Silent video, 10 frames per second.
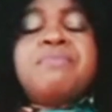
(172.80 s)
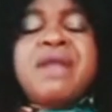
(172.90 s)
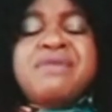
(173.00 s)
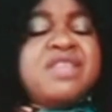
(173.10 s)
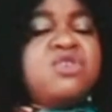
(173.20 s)

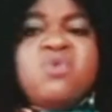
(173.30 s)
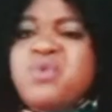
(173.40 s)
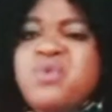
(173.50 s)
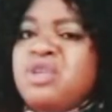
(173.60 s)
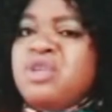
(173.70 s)
Brethren, you
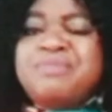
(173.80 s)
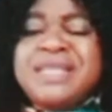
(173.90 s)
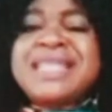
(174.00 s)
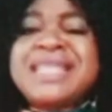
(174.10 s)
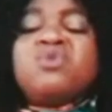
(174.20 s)
will not
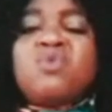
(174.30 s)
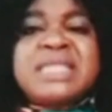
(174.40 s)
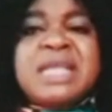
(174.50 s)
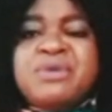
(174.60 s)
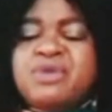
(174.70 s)
be that
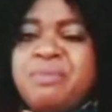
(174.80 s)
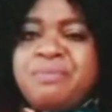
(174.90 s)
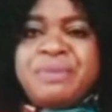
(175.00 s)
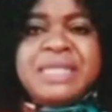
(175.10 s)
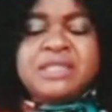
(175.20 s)
one that will not
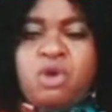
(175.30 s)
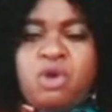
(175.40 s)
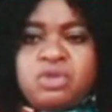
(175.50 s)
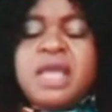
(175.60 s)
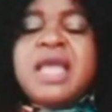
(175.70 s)
please
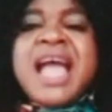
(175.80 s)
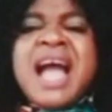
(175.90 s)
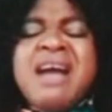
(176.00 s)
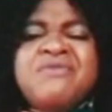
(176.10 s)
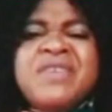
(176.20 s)
God.
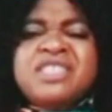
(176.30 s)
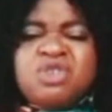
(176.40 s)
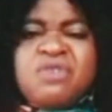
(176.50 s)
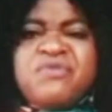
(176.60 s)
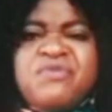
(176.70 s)
Have a
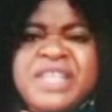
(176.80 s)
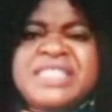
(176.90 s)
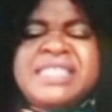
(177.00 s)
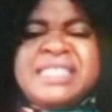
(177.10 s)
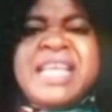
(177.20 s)
strong
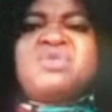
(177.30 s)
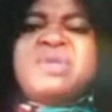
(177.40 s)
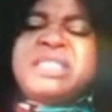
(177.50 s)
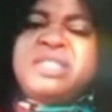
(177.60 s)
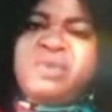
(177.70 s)
faith this year,
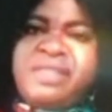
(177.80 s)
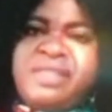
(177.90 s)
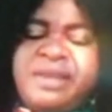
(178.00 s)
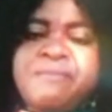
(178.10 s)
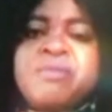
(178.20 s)

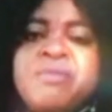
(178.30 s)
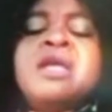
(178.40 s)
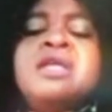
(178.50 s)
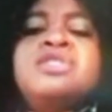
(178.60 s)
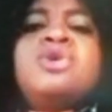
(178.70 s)
2023.
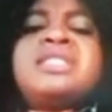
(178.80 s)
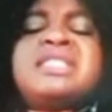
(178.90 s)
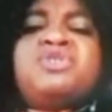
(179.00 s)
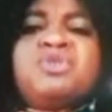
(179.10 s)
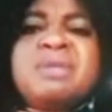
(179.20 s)
Those
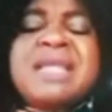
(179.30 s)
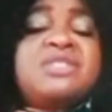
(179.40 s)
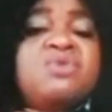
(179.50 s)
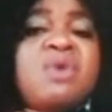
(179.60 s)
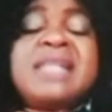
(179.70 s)
dreams
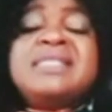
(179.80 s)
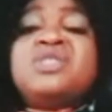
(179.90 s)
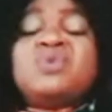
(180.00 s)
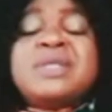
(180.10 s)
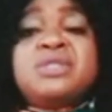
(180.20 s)
that you had
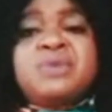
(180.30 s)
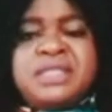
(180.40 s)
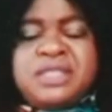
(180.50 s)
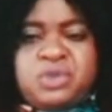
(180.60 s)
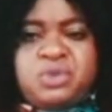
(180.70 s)
in
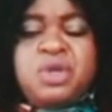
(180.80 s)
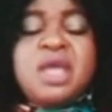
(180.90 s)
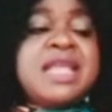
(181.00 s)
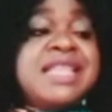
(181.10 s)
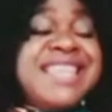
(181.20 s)
2022,
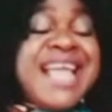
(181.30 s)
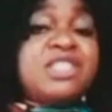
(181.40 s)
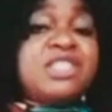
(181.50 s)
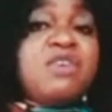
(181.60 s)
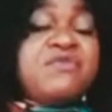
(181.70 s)

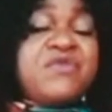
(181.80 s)
let your